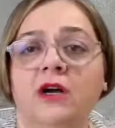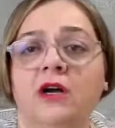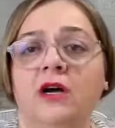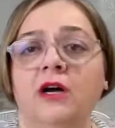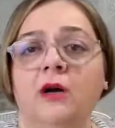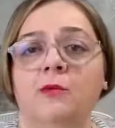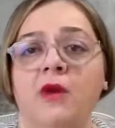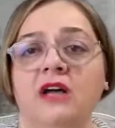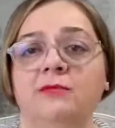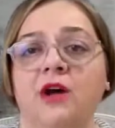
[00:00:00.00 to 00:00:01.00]

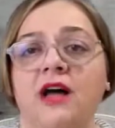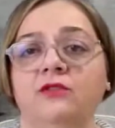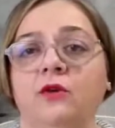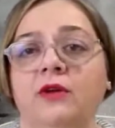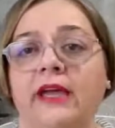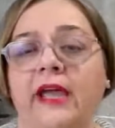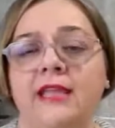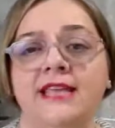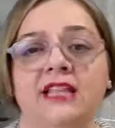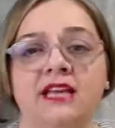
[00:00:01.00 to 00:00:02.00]
Mahmoud,
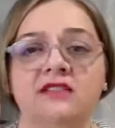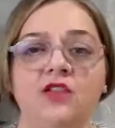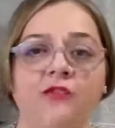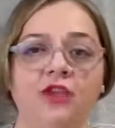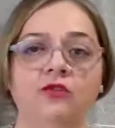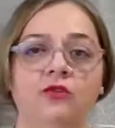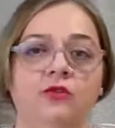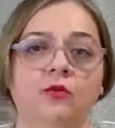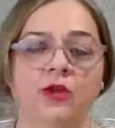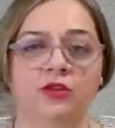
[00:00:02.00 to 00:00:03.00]
okay? That has nothing to
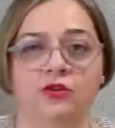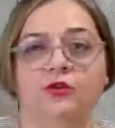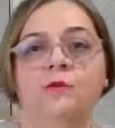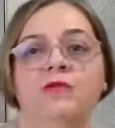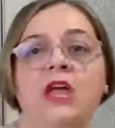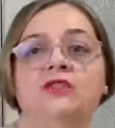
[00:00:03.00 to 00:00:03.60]
do with you.